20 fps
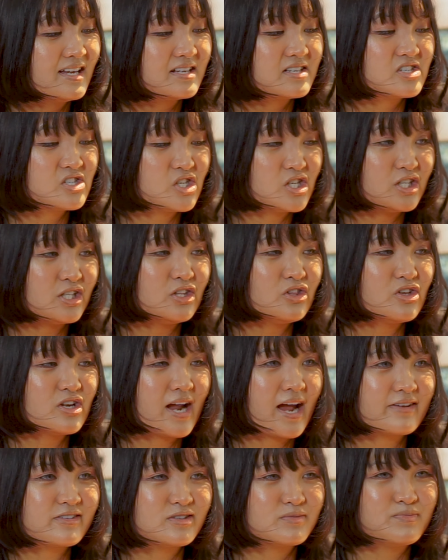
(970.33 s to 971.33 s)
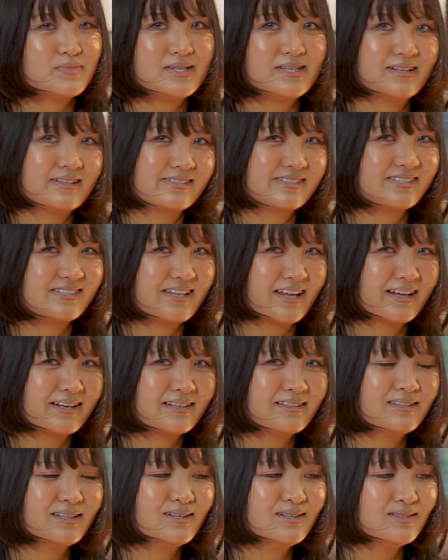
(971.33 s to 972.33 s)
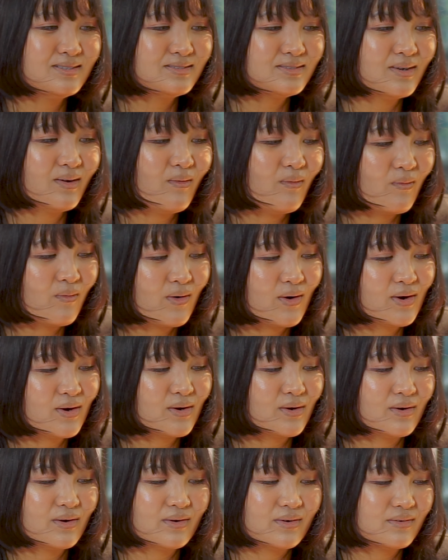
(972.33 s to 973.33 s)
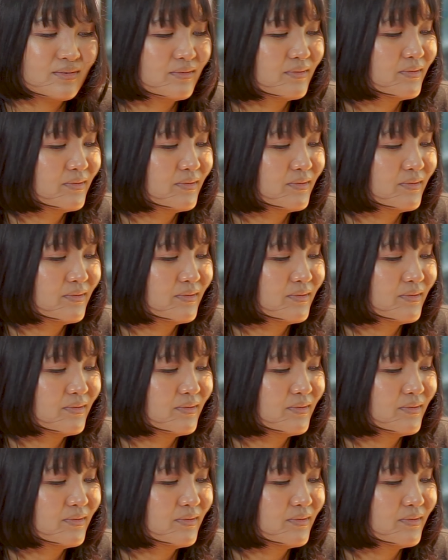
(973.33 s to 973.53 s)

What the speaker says: she neither have to be a standalone or